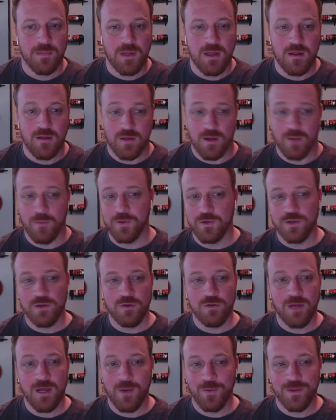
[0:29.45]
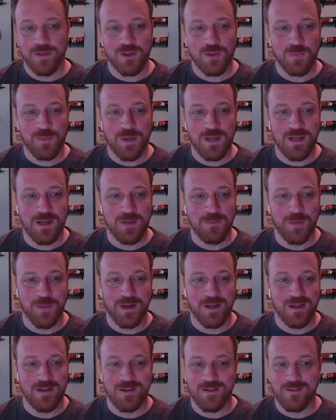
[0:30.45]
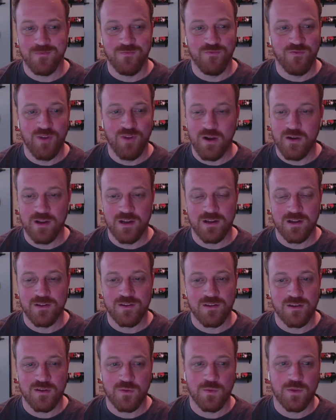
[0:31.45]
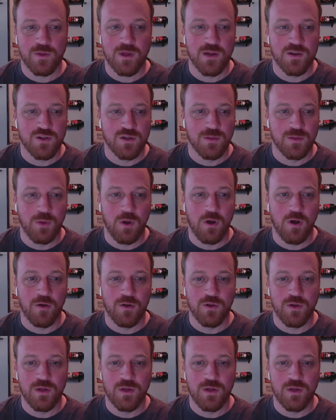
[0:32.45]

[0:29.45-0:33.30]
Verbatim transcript: He's able to do that with his speed, but he's very inconsistent with catching the ball.